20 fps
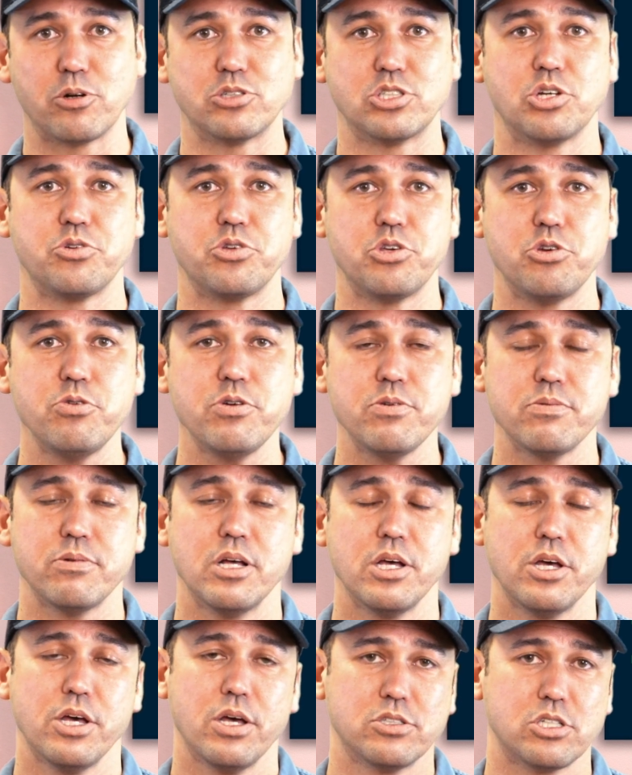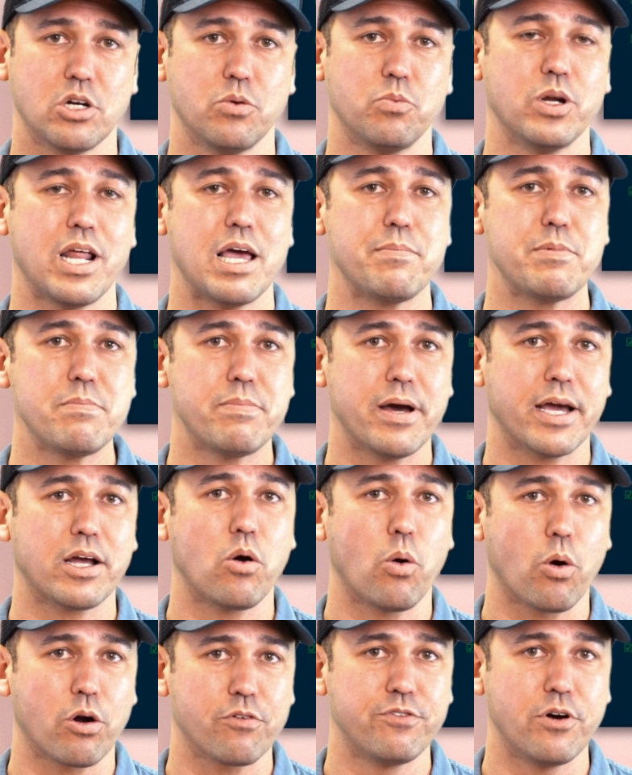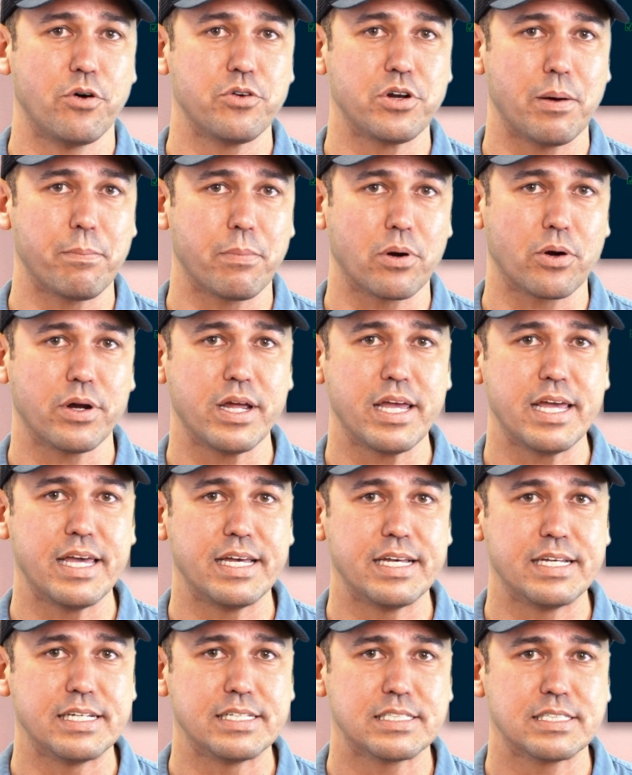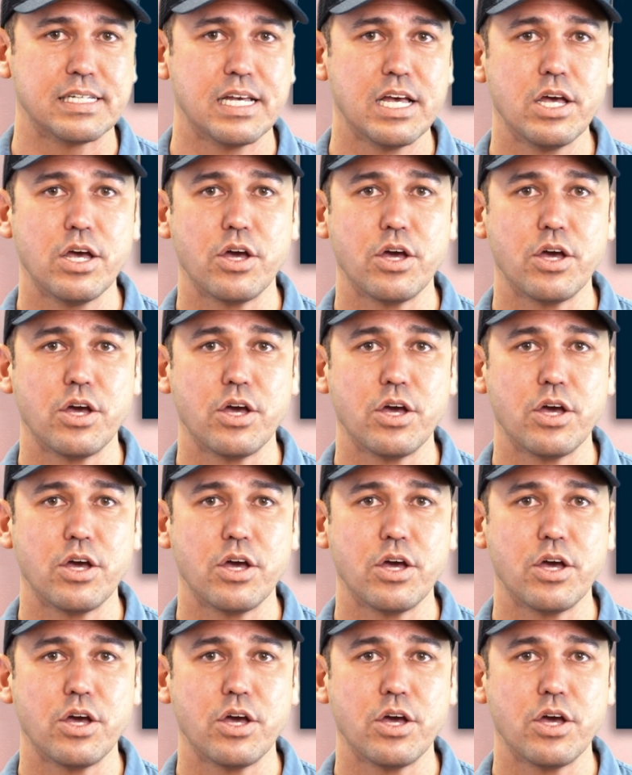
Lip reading: So what I mean by core phone number is